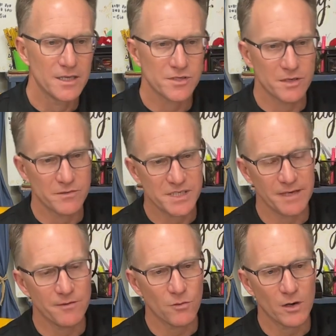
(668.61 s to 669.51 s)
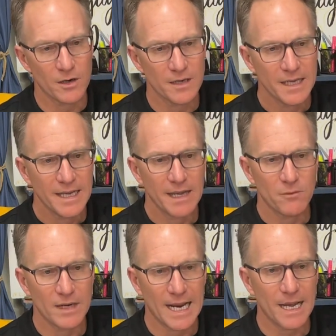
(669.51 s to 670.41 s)
So you receive the word, and
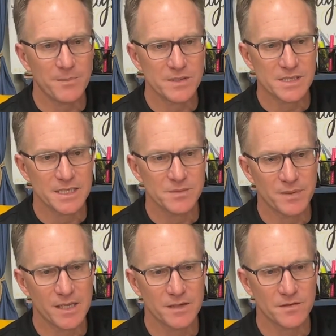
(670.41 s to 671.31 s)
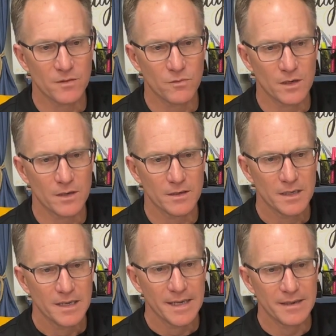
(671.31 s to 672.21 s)
what happens is because of the word,
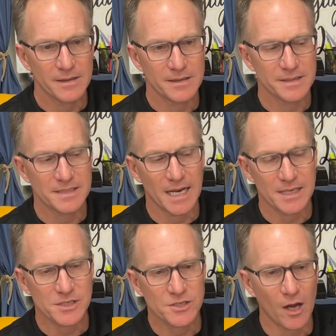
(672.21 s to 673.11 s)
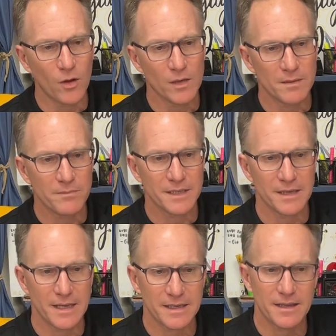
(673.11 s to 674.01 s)
it's not stolen, but
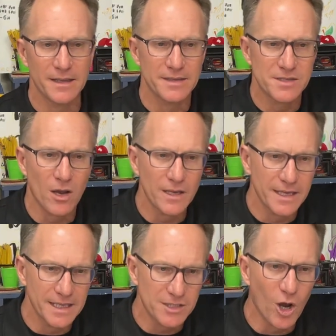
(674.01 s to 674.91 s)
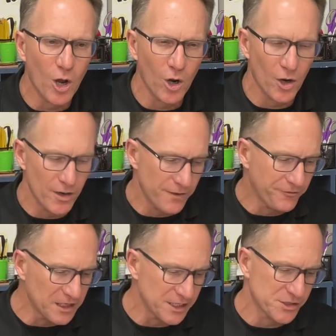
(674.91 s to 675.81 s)
it gets hard,
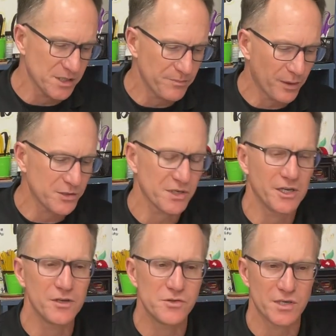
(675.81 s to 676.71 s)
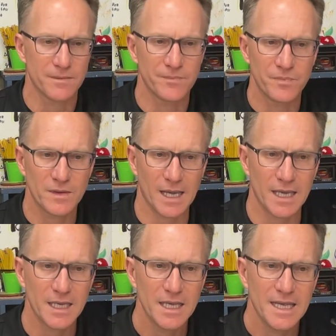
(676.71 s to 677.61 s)
affliction, persecution, okay?